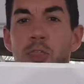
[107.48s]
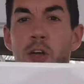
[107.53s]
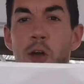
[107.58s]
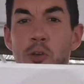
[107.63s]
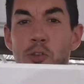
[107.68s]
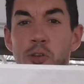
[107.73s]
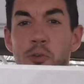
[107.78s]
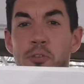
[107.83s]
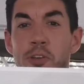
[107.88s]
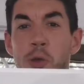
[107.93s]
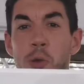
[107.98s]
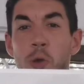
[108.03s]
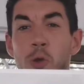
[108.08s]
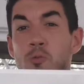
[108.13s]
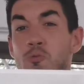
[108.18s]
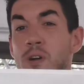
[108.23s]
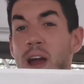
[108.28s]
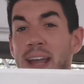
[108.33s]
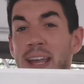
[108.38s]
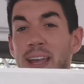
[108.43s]
Those of you who
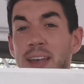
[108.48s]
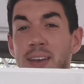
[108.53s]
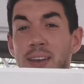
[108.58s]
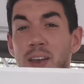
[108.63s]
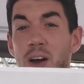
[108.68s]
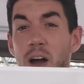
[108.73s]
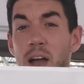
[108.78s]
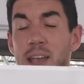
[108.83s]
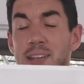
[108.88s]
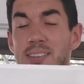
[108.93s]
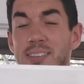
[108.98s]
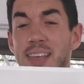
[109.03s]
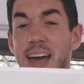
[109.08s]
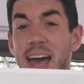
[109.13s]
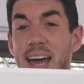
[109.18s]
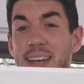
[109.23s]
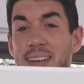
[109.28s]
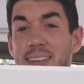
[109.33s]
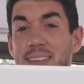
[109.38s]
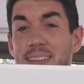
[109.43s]
recognise
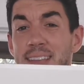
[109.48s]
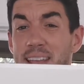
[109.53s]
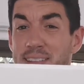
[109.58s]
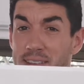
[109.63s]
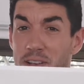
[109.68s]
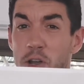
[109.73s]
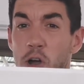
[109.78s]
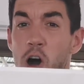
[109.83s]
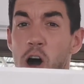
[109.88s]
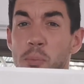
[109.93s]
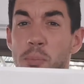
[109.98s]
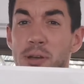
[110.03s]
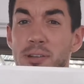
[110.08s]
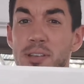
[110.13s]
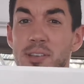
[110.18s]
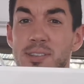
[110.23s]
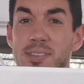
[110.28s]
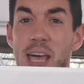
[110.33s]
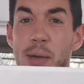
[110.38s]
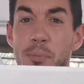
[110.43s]
that there's a comma
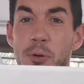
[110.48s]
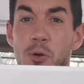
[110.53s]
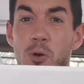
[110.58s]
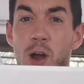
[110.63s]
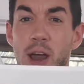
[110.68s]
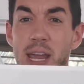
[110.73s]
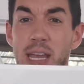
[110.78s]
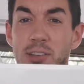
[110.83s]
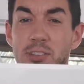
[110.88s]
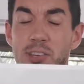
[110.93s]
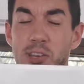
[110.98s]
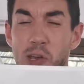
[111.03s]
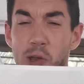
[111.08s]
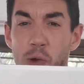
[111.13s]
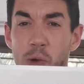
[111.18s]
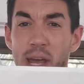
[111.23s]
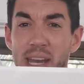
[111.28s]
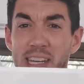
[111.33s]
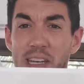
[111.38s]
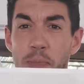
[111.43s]
to separate
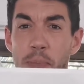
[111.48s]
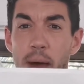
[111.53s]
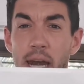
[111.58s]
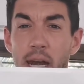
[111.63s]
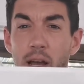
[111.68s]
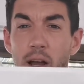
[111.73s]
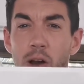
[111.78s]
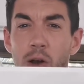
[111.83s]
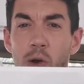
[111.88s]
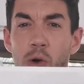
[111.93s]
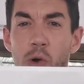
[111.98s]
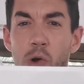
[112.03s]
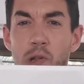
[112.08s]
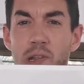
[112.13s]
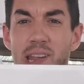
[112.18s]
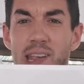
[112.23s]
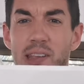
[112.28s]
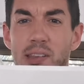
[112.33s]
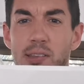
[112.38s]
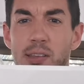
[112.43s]
two independent
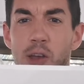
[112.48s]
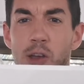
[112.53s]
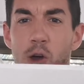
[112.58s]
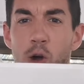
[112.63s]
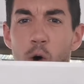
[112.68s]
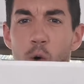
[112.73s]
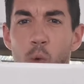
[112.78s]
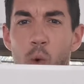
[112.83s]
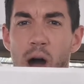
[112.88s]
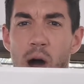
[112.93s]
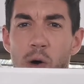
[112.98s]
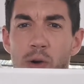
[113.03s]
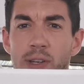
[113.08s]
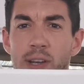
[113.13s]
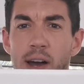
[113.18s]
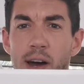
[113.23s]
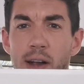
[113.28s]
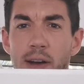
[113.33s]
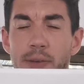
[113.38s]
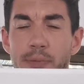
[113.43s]
clauses, well
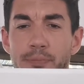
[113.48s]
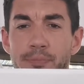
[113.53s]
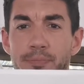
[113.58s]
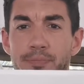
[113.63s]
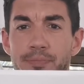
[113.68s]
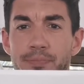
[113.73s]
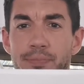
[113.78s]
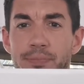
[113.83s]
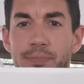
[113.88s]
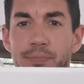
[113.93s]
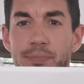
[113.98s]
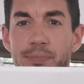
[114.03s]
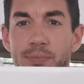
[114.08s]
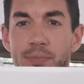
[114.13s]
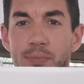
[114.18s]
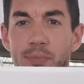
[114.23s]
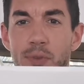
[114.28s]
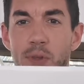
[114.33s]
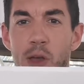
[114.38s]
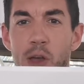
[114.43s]
done.
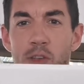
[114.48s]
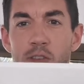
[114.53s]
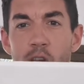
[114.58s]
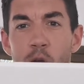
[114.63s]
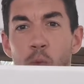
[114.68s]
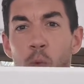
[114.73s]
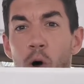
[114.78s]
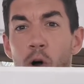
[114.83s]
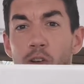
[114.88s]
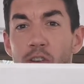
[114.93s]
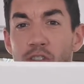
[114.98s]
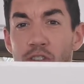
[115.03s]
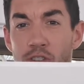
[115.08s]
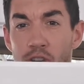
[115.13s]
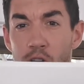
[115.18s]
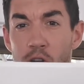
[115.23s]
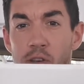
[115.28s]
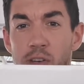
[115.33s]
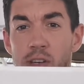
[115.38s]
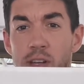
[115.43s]
So what
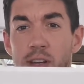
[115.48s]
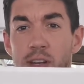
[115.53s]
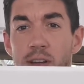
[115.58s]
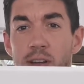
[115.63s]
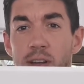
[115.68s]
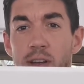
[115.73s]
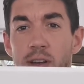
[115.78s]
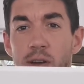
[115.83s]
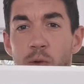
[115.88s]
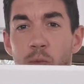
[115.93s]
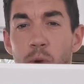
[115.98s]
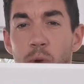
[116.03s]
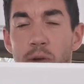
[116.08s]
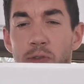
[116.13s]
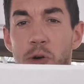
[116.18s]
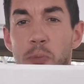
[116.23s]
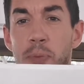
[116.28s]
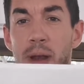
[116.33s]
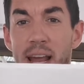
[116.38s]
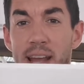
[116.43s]
should we
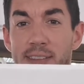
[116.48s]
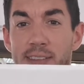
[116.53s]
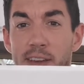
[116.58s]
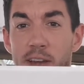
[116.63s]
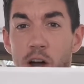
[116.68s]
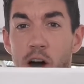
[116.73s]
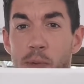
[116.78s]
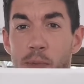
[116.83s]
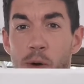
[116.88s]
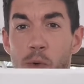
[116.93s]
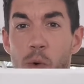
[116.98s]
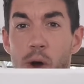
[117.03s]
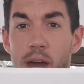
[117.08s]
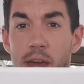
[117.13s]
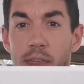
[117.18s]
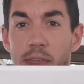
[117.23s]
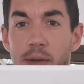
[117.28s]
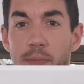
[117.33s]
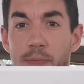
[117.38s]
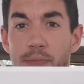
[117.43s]
replace the comma
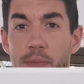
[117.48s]
with?